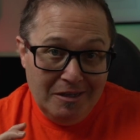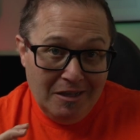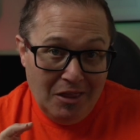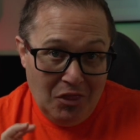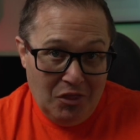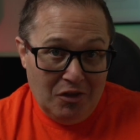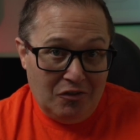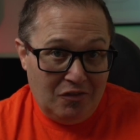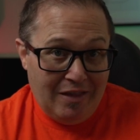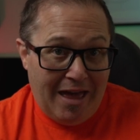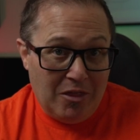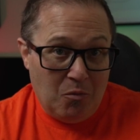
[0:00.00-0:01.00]
this
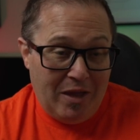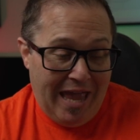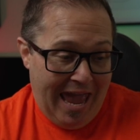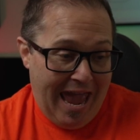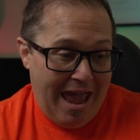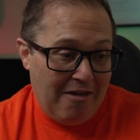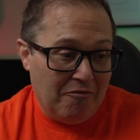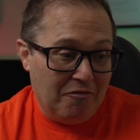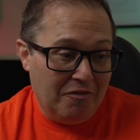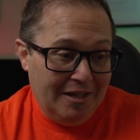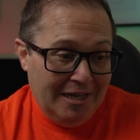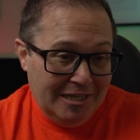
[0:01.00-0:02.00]
now that we have
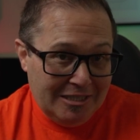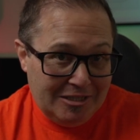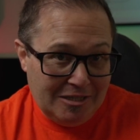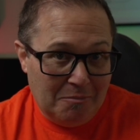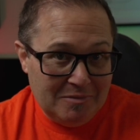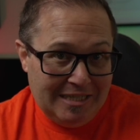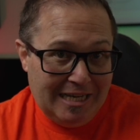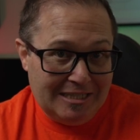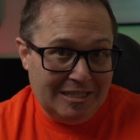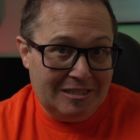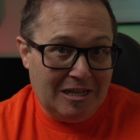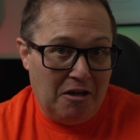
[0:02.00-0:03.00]
some Tesla
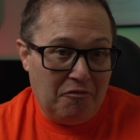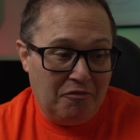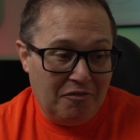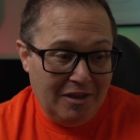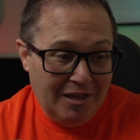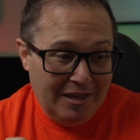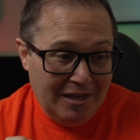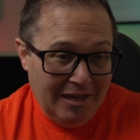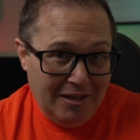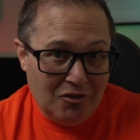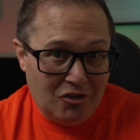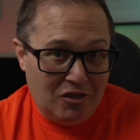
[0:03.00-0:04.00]
stuff
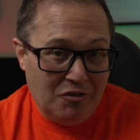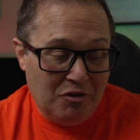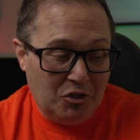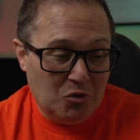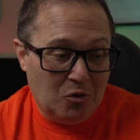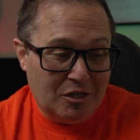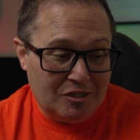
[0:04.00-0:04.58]
in the Siri shortcuts.